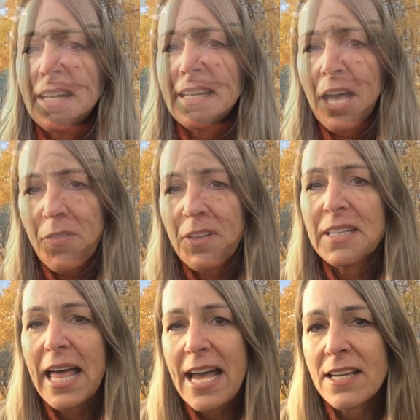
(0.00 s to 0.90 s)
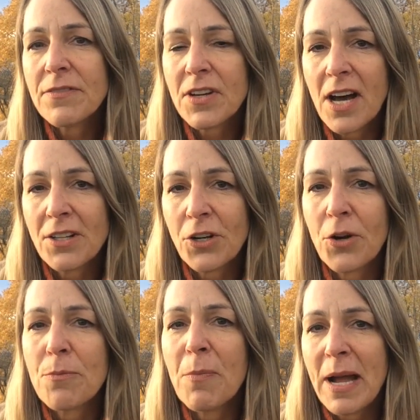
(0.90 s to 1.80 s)
Now, the lack of
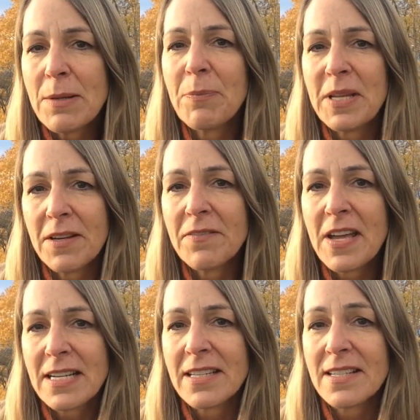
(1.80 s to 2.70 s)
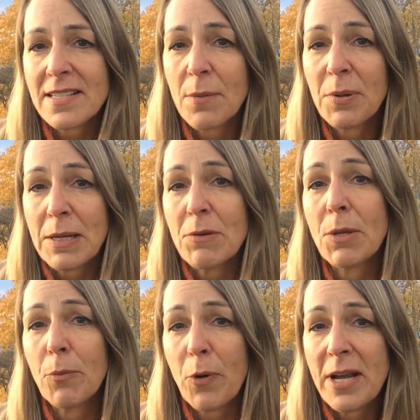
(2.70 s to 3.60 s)
color might be affecting somebody with
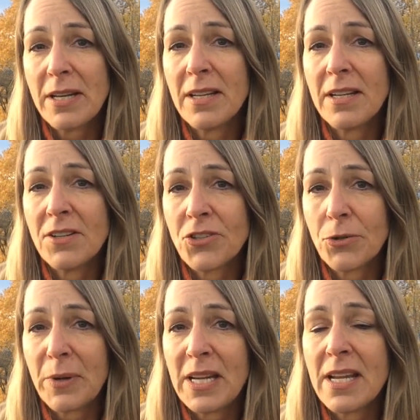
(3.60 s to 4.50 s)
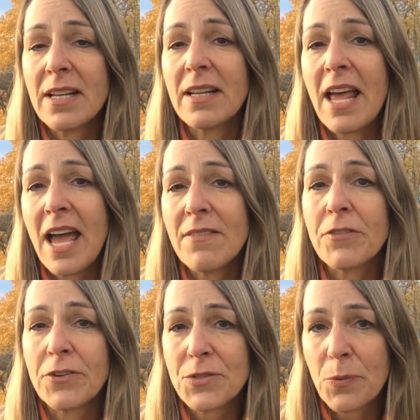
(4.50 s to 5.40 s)
a brain injury in an
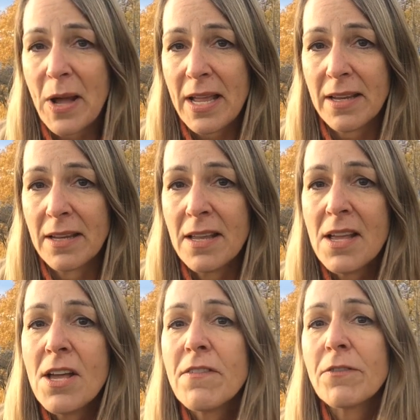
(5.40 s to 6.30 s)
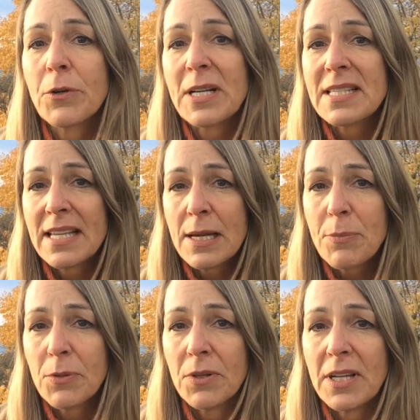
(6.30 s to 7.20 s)
adverse way. For
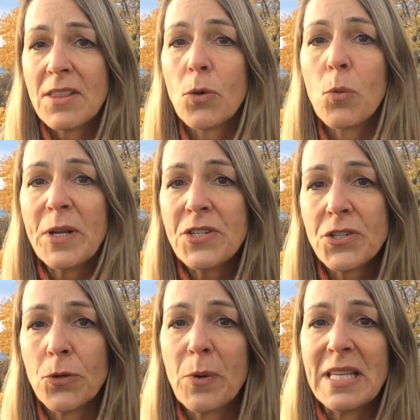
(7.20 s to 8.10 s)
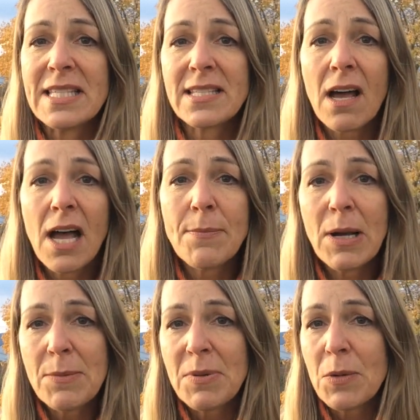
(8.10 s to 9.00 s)
example, in the winter, when the sky
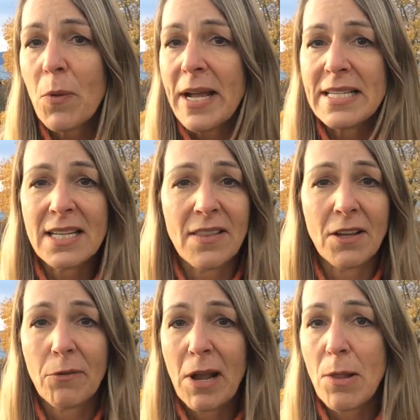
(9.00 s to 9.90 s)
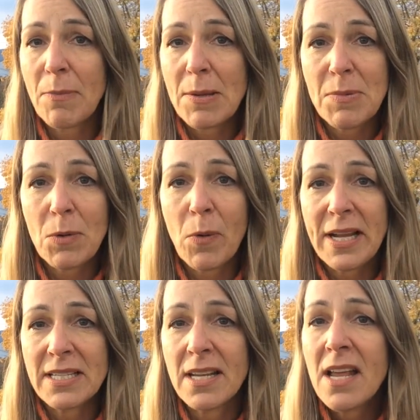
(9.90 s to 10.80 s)
might be white and the ground might be
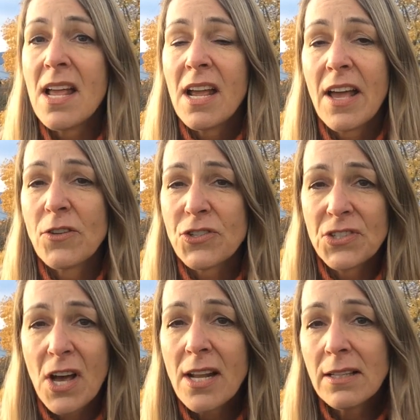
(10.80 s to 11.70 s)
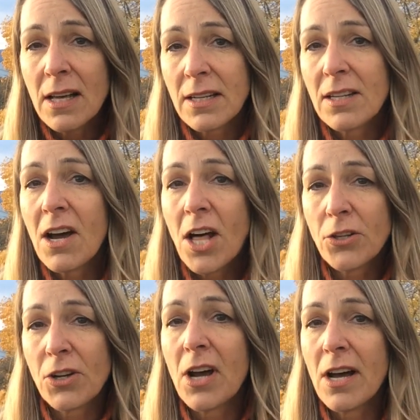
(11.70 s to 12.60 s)
white, and there's not a lot of
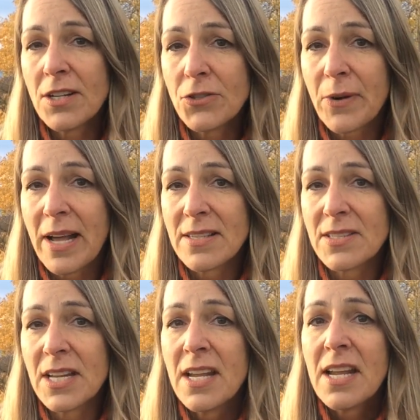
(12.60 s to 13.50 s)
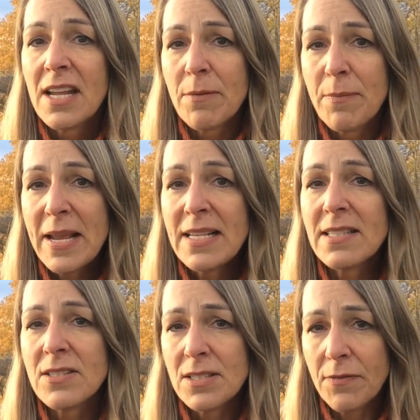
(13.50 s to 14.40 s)
color contrast, it
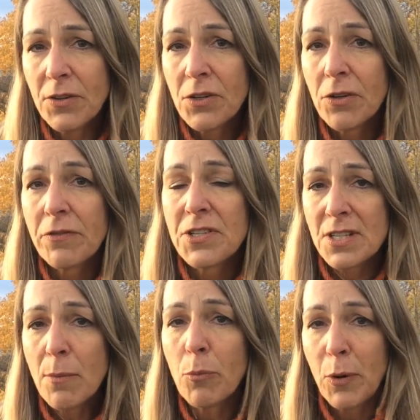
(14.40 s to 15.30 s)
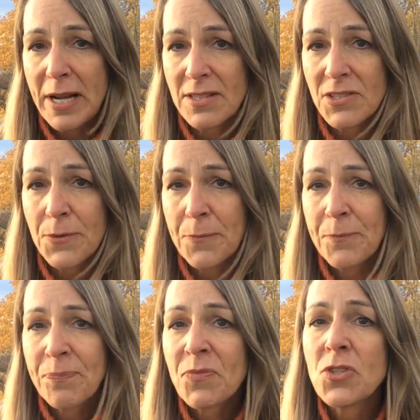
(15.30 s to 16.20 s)
makes it difficult for some brains
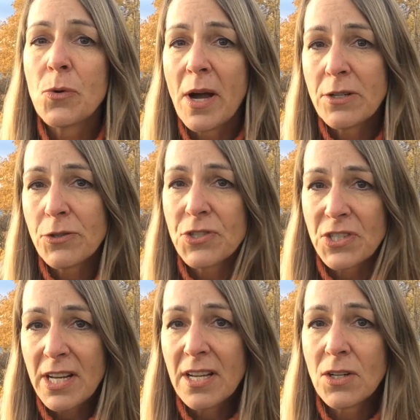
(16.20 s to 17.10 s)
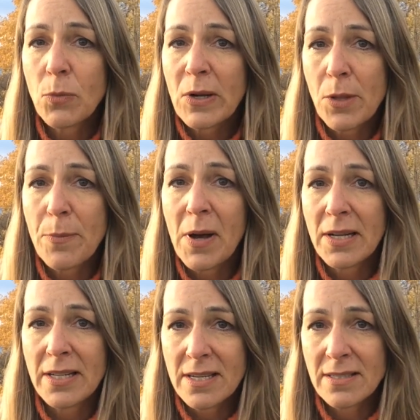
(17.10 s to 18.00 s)
to understand where the
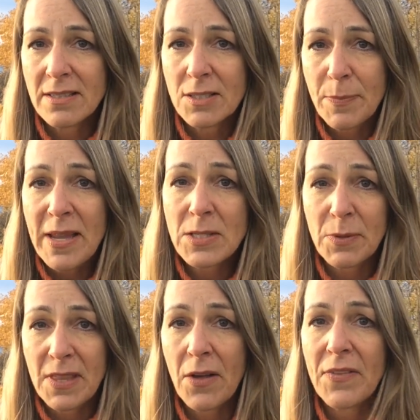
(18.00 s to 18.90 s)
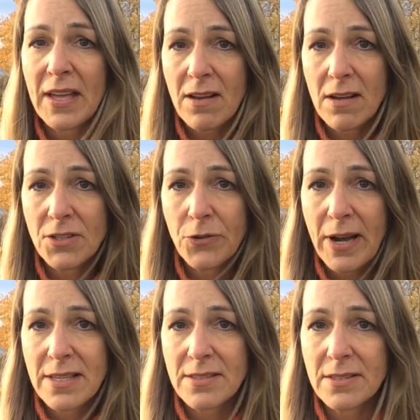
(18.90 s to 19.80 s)
body is in space without that
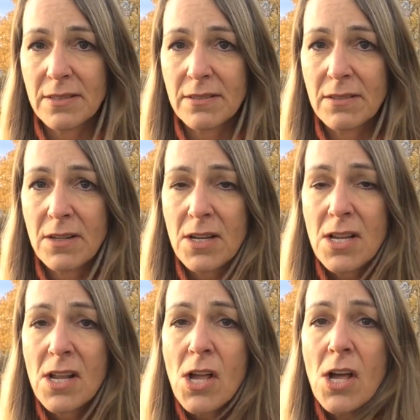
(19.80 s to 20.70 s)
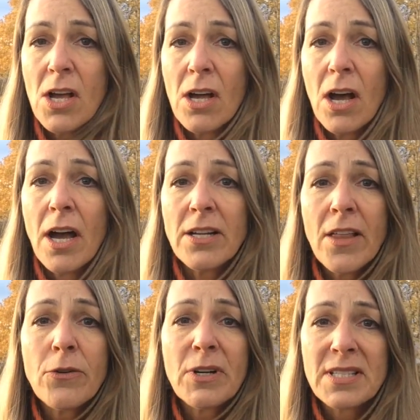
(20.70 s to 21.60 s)
contrast.
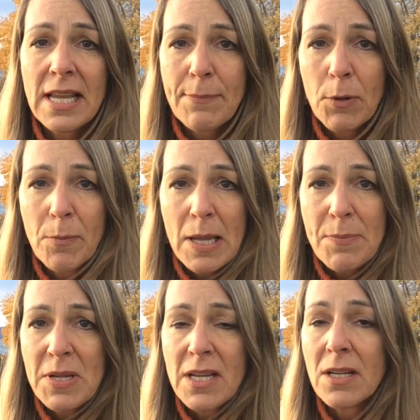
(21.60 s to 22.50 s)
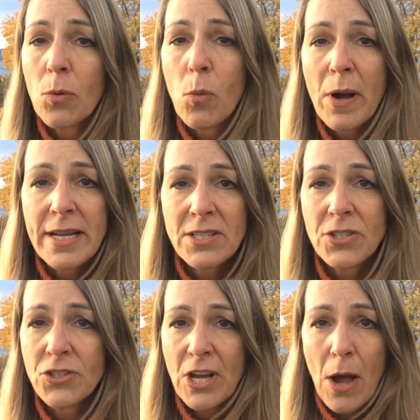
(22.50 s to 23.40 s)
Another example might be in a white
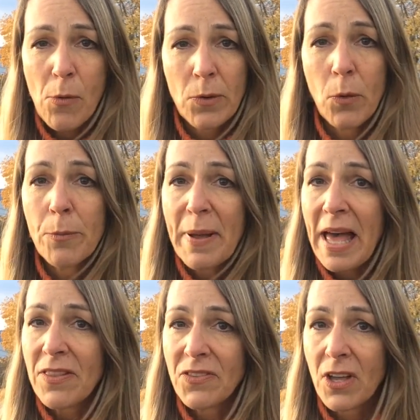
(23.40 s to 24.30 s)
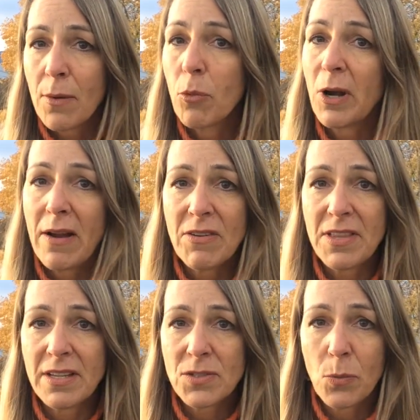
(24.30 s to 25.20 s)
shower or bathtub where
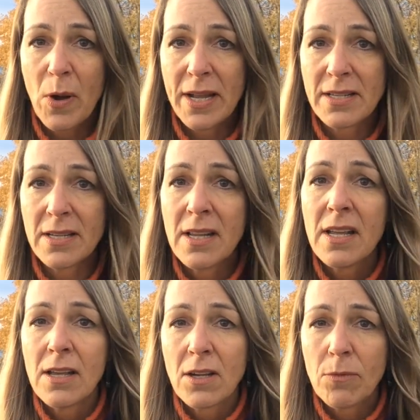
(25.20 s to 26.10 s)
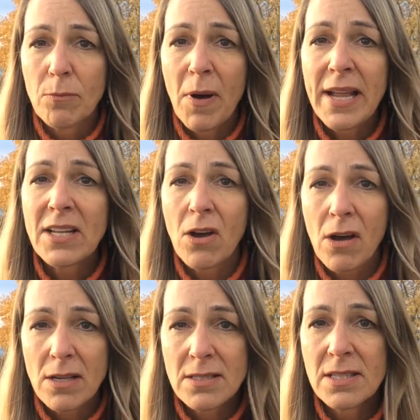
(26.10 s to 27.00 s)
everything is white, might
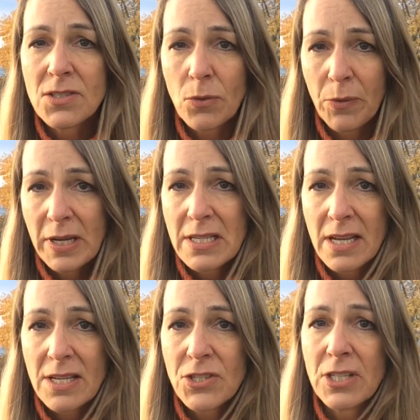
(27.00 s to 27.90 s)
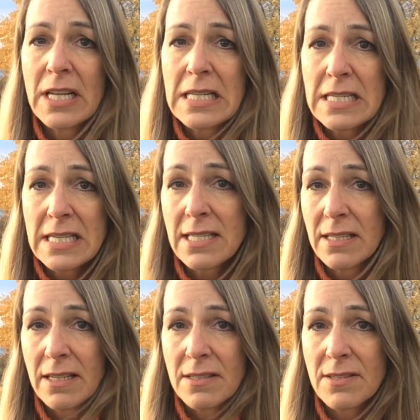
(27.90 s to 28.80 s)
cause disorientation and
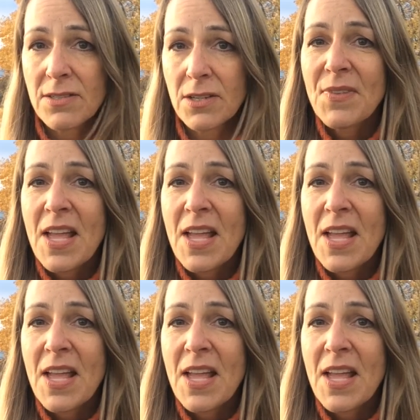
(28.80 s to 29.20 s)
dizziness.